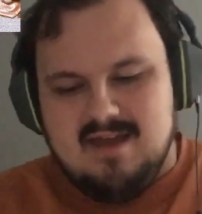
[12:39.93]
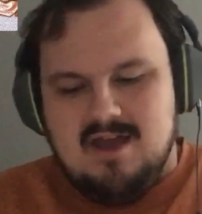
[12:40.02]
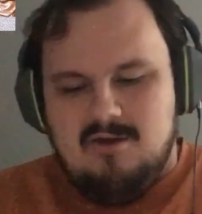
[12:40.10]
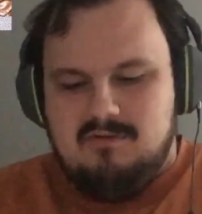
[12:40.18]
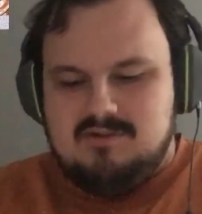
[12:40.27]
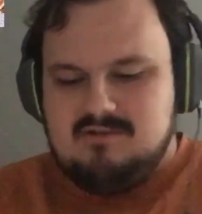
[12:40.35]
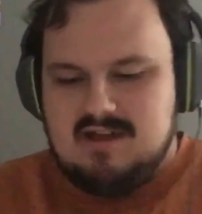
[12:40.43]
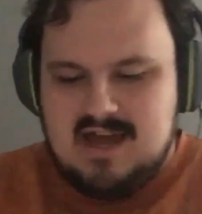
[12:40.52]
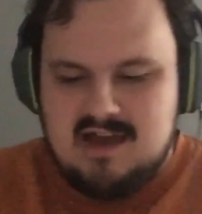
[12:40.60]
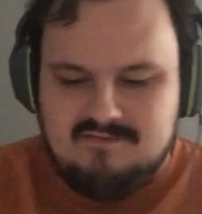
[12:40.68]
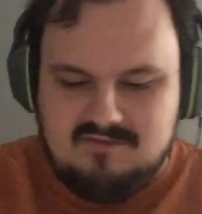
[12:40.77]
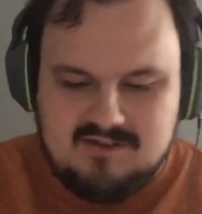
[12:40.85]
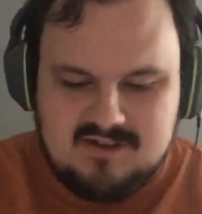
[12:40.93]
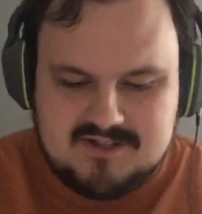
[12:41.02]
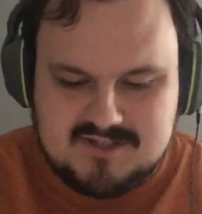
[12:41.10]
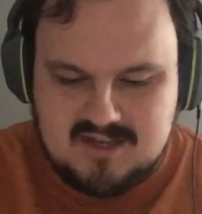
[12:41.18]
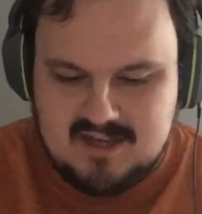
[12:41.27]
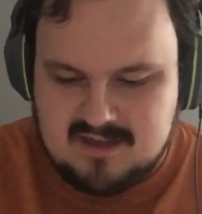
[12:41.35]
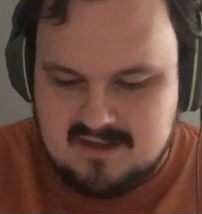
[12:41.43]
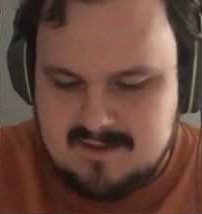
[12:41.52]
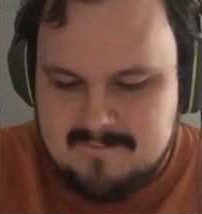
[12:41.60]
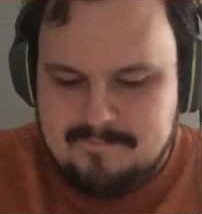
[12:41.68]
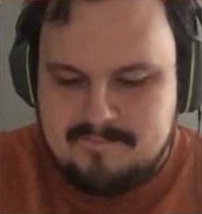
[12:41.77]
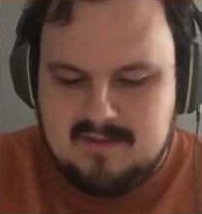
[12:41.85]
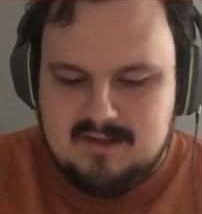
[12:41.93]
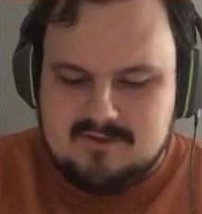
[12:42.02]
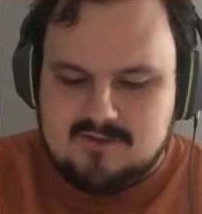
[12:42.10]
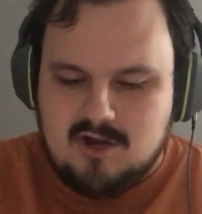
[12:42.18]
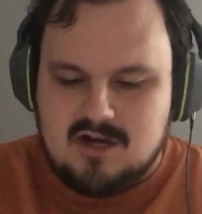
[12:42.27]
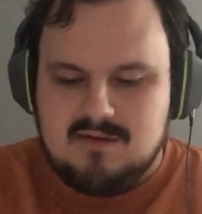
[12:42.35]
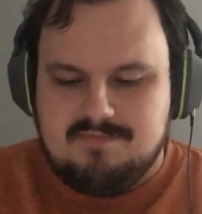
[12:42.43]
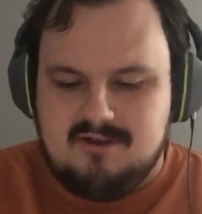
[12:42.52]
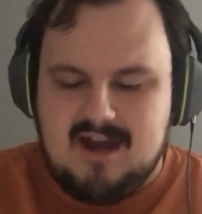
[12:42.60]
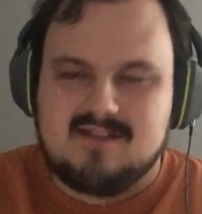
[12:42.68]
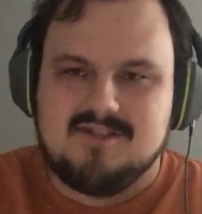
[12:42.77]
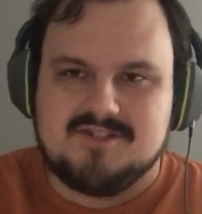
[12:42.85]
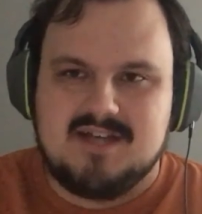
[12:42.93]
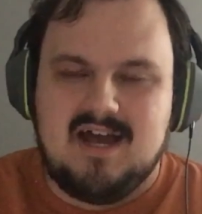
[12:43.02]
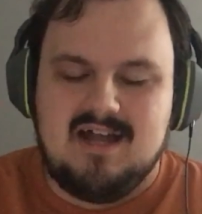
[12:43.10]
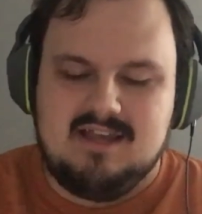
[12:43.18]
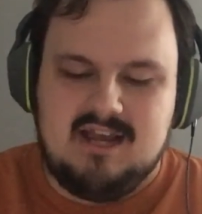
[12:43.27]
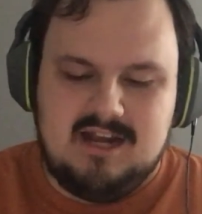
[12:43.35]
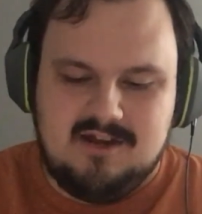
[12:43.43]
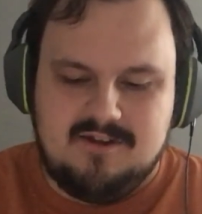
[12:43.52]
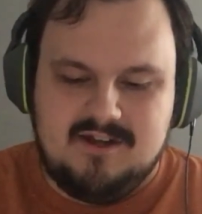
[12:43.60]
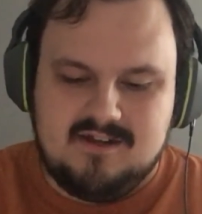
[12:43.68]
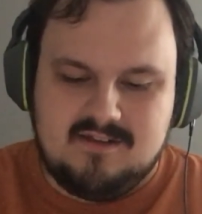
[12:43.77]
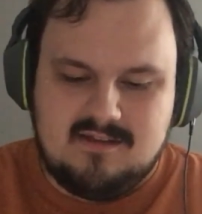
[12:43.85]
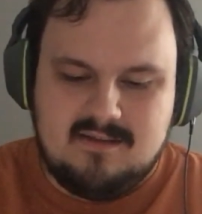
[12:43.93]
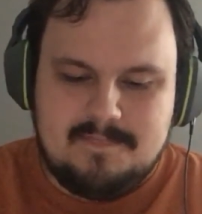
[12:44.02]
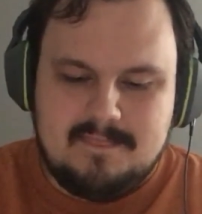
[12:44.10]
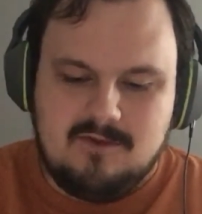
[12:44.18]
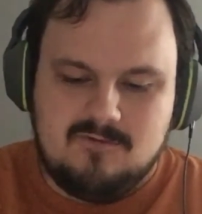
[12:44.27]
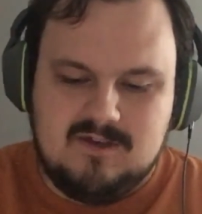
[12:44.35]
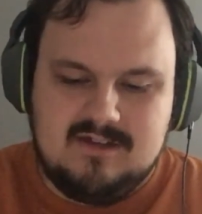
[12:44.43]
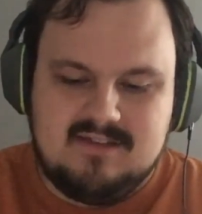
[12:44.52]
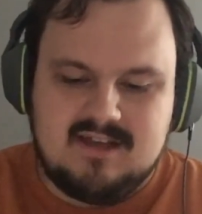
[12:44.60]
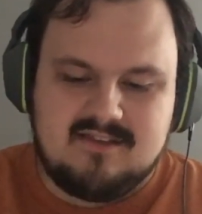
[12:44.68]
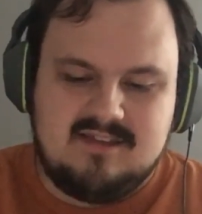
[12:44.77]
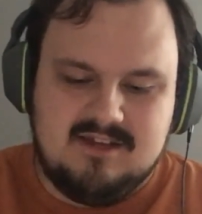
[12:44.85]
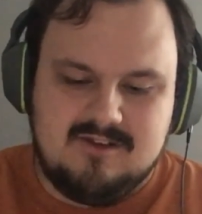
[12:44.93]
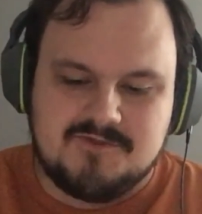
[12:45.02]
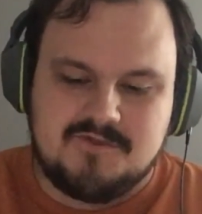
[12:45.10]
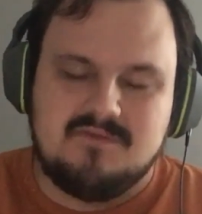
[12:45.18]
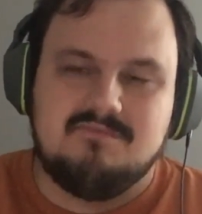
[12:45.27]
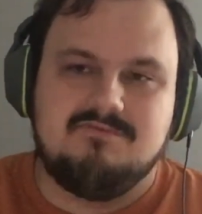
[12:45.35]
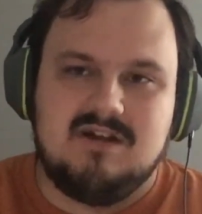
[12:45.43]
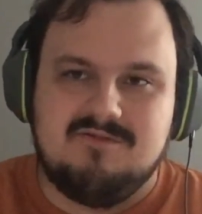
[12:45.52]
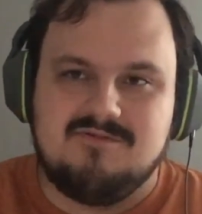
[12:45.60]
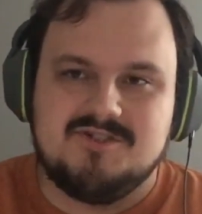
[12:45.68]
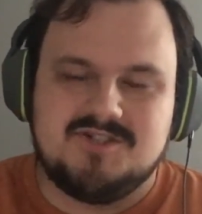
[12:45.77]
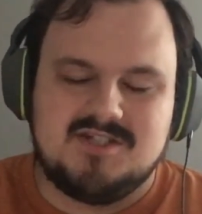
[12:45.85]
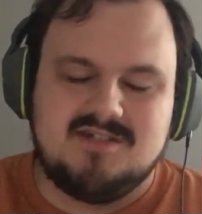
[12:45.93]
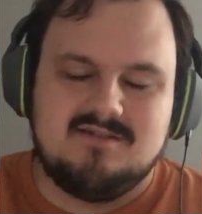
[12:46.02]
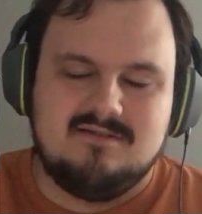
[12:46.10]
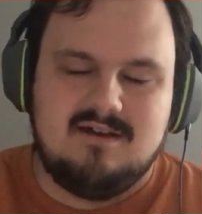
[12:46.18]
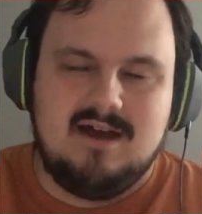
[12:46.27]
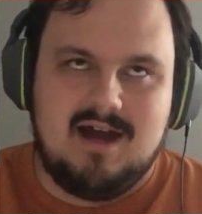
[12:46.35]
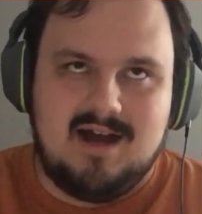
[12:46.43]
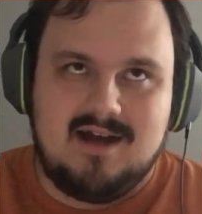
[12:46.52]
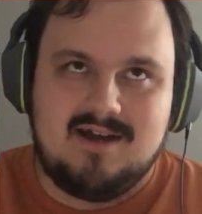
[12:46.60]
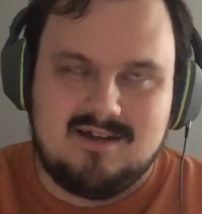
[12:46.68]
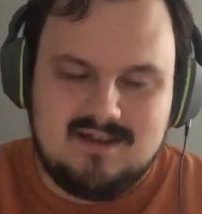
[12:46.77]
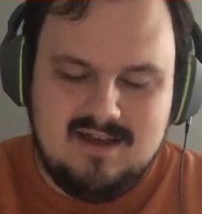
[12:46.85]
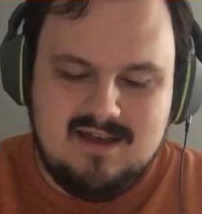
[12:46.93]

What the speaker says: when you have lyrics like, target practice on an Aryan, redneck tears with a beverage, ha.